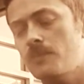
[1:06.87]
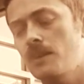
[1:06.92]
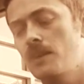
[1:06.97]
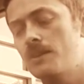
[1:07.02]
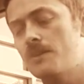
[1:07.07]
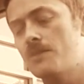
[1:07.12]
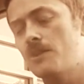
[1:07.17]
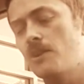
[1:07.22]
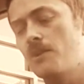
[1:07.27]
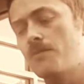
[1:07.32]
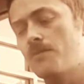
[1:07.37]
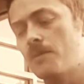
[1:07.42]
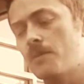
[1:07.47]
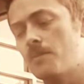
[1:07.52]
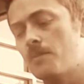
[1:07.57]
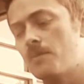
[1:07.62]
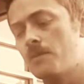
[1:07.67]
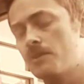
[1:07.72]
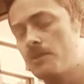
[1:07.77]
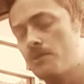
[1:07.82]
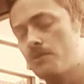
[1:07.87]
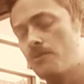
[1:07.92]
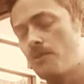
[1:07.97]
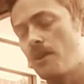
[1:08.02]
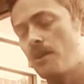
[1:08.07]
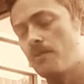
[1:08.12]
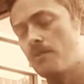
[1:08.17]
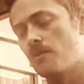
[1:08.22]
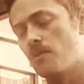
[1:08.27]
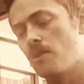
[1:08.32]
Aside from
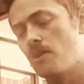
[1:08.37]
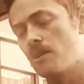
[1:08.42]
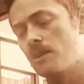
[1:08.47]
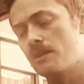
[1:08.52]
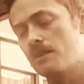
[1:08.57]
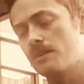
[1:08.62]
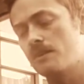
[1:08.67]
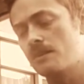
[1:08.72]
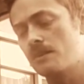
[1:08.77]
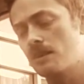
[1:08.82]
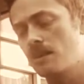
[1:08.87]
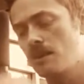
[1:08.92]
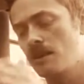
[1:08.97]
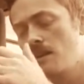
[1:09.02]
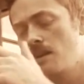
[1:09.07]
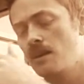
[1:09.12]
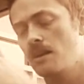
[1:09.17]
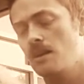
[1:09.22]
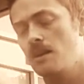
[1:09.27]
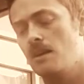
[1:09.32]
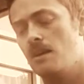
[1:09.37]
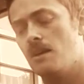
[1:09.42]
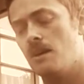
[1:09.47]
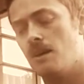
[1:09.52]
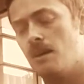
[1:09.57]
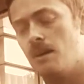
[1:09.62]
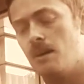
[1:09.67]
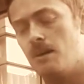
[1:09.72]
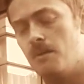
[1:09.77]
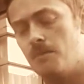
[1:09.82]
straight rise,
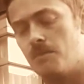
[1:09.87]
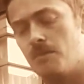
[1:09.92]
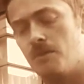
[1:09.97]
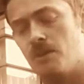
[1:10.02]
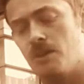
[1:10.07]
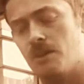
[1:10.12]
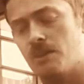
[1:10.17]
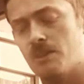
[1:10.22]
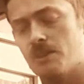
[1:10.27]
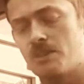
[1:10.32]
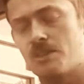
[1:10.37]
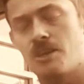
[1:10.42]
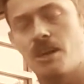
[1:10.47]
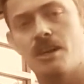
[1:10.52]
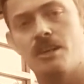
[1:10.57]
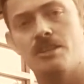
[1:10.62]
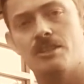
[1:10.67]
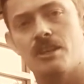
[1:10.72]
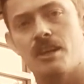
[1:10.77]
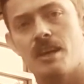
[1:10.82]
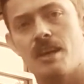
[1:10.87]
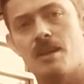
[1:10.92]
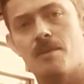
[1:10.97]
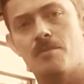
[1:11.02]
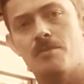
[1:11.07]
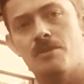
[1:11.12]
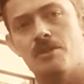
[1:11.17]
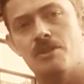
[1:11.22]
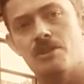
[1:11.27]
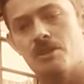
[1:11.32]
you can just change the hand
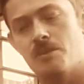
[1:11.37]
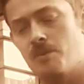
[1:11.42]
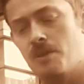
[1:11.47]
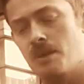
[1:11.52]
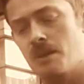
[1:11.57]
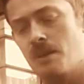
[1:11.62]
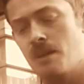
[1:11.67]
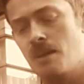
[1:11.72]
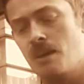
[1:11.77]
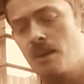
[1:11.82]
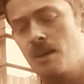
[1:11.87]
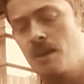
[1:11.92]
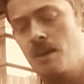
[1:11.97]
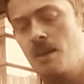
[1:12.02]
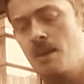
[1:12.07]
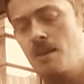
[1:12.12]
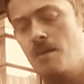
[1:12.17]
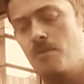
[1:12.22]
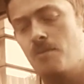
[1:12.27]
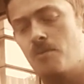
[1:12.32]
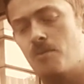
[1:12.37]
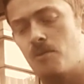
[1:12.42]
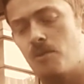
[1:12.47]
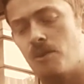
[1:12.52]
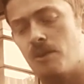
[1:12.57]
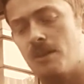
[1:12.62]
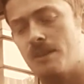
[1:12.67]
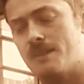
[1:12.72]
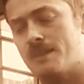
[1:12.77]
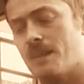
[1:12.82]
position a bit. Put
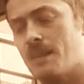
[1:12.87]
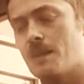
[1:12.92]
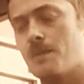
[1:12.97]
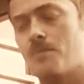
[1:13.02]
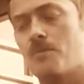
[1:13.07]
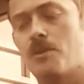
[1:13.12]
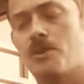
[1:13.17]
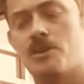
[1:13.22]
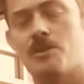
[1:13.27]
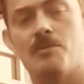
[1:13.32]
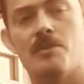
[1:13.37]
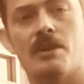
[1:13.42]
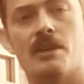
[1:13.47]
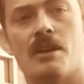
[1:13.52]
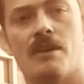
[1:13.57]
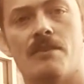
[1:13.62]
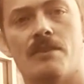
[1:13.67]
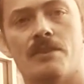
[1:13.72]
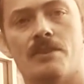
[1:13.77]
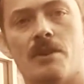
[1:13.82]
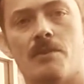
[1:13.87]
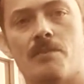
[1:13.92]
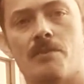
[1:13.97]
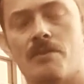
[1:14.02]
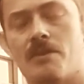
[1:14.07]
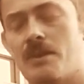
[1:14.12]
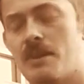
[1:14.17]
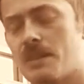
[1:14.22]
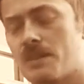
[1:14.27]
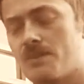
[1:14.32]
it, instead of the pressure being over the top of
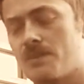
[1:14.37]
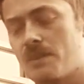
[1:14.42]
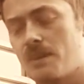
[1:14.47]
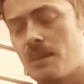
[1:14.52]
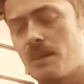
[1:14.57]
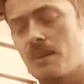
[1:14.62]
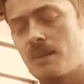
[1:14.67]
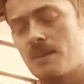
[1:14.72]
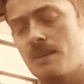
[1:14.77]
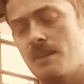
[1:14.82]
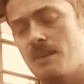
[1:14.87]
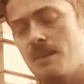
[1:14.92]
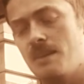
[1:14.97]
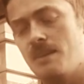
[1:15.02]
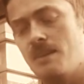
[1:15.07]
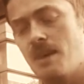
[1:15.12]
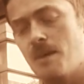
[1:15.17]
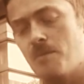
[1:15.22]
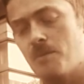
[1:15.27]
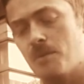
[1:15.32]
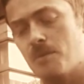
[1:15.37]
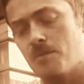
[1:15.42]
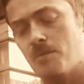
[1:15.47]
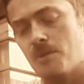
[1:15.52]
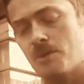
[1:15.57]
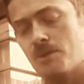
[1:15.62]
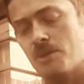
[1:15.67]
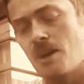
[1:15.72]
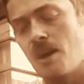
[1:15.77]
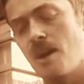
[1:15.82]
your index finger, now put the
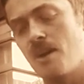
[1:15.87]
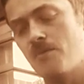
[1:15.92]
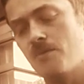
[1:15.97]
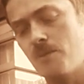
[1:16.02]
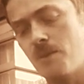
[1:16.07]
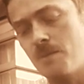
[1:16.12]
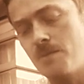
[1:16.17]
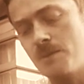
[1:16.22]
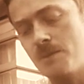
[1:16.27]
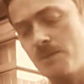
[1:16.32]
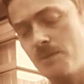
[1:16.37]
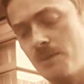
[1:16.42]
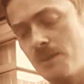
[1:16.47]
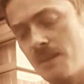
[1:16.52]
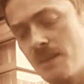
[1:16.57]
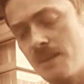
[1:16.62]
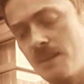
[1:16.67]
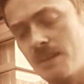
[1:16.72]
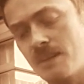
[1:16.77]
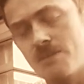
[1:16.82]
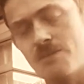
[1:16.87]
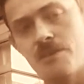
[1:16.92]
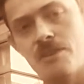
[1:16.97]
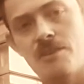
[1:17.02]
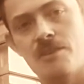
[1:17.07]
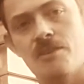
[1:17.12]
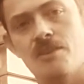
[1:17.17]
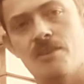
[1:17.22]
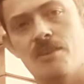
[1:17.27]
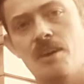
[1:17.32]
pressure halfway between your index finger
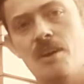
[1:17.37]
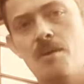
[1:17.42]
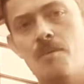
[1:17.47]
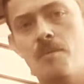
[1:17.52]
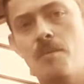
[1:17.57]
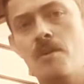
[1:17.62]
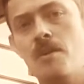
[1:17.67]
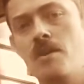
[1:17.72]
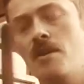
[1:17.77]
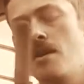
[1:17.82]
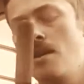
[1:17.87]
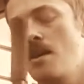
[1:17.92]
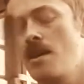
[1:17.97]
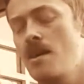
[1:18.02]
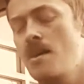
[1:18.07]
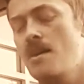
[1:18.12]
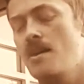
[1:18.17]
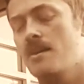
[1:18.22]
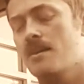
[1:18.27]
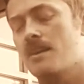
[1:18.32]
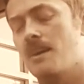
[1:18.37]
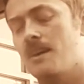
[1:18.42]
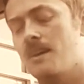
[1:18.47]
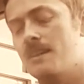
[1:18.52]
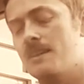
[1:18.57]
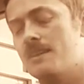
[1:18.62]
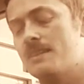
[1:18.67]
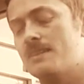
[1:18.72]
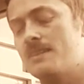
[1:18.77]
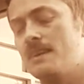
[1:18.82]
and your thumb. Okay,
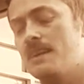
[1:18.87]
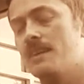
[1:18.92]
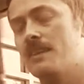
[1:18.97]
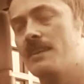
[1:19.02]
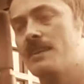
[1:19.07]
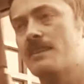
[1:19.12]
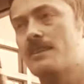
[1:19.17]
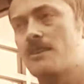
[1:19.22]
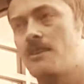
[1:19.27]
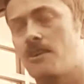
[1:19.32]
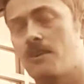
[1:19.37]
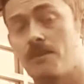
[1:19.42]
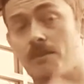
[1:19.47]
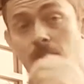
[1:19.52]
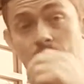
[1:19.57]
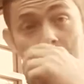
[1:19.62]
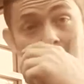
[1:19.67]
and it's now this kind of